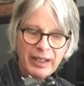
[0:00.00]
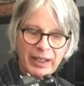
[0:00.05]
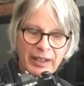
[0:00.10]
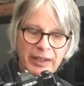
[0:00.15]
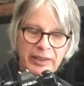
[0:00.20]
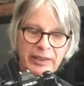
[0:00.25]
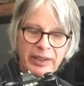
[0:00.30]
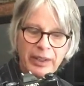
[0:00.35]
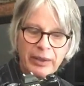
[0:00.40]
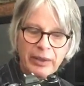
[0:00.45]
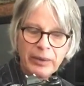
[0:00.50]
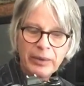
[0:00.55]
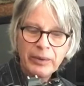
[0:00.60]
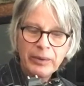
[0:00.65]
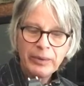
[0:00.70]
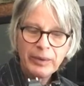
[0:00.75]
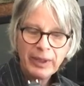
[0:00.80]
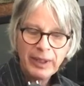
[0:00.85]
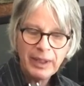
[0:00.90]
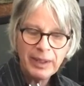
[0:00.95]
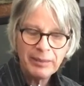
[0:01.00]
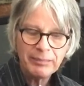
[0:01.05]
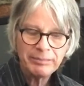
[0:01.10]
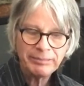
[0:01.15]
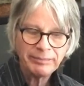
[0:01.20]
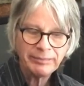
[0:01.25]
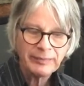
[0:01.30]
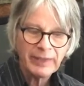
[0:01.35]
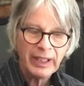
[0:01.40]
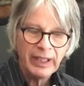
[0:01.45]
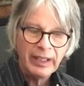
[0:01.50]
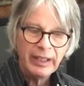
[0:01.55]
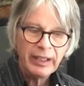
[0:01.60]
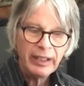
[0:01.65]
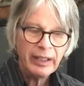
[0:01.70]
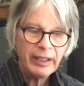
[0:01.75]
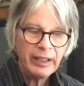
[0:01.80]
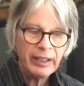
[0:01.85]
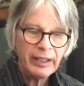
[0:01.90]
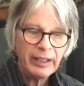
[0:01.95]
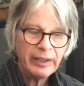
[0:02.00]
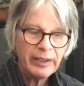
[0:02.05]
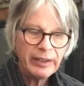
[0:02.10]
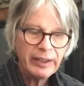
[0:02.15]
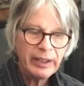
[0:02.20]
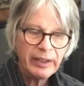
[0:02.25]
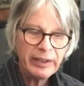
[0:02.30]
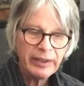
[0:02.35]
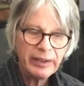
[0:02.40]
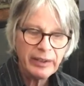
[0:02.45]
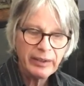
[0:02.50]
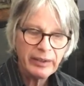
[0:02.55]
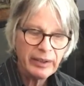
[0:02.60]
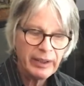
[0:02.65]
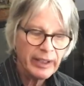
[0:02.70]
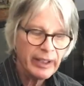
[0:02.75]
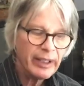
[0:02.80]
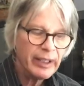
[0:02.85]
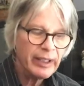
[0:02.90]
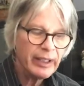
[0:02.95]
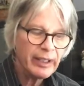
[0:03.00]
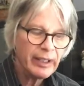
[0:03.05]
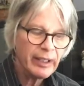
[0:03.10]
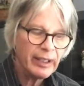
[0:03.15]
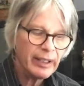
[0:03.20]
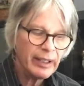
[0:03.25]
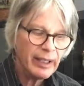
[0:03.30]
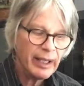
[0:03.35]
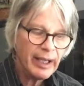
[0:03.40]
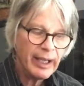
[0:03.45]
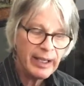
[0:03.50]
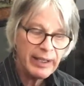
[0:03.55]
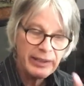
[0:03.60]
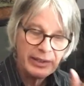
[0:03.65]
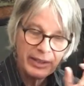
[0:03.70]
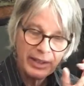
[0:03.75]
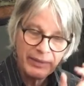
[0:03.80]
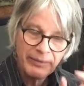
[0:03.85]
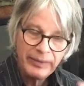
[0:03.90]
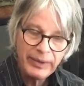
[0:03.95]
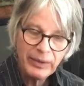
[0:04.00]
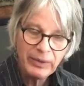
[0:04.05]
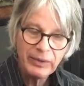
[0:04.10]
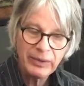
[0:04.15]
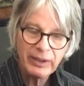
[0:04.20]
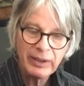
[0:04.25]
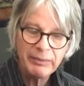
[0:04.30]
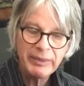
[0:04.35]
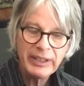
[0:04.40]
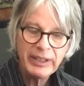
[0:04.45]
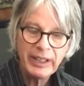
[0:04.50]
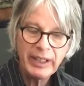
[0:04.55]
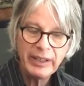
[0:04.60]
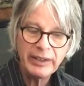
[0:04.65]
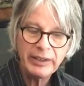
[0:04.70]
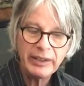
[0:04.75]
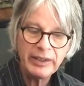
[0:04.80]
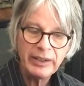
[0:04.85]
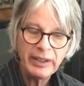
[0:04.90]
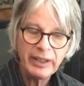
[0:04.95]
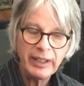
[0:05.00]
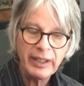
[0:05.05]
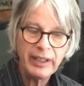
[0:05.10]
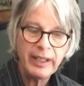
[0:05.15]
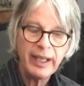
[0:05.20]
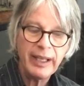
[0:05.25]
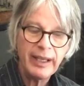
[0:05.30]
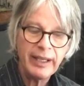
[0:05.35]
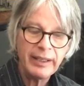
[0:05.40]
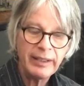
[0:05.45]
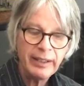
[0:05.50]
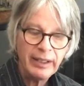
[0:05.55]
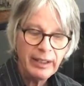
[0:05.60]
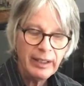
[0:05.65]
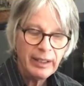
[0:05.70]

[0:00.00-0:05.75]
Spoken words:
So it certainly has a few limitations in it, and